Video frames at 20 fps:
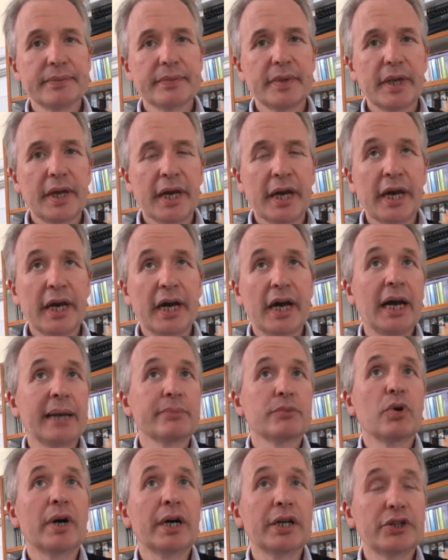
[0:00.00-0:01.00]
I'm
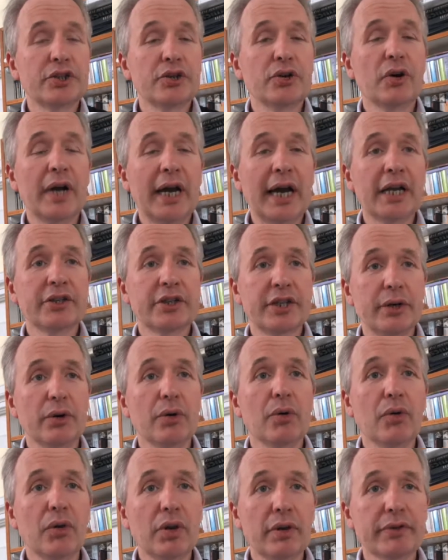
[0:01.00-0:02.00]
quite sure actually
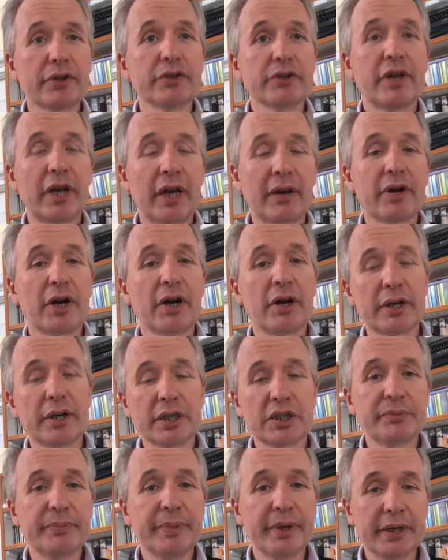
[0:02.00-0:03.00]
all of us have our own
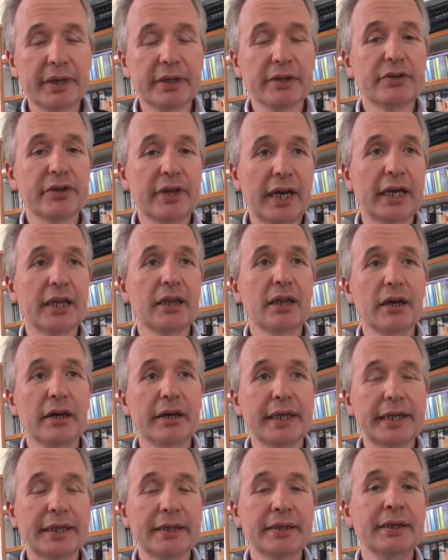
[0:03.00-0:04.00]
experience and
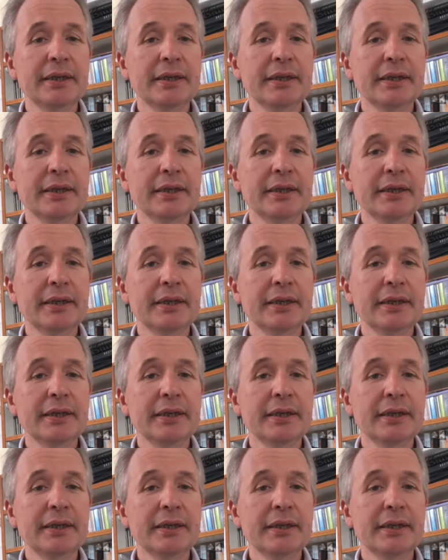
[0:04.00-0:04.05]
learning